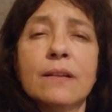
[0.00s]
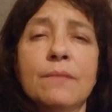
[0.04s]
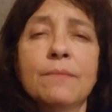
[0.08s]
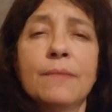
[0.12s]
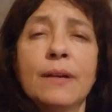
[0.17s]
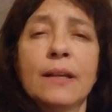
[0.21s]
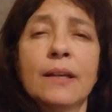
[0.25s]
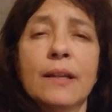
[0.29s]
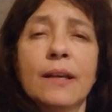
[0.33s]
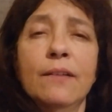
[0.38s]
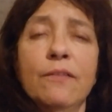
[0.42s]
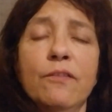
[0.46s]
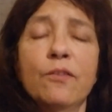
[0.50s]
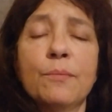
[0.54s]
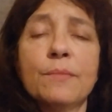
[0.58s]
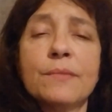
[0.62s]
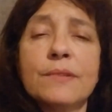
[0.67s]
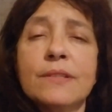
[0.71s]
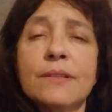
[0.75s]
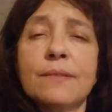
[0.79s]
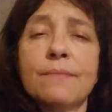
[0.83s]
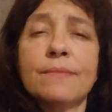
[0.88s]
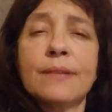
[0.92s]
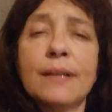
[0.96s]
him I love him
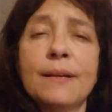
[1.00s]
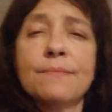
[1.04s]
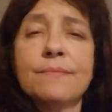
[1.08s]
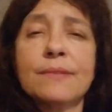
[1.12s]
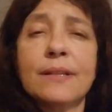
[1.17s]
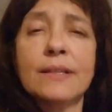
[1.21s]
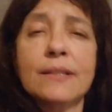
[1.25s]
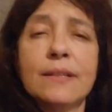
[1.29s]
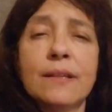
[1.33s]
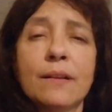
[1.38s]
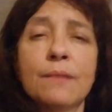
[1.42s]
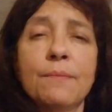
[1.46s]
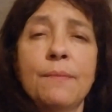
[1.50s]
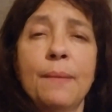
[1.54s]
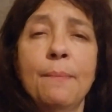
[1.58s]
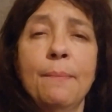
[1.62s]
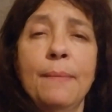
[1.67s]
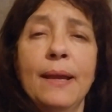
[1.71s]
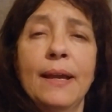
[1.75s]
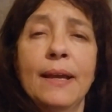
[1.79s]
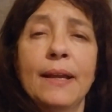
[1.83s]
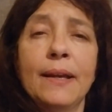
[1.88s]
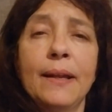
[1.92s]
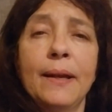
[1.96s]
and sometimes I tell him I'm
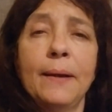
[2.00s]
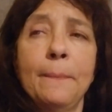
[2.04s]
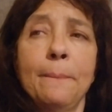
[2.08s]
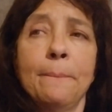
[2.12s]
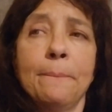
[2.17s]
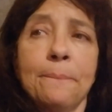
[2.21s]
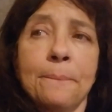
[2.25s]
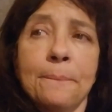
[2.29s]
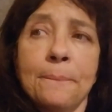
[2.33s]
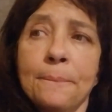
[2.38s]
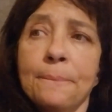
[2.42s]
mad at him.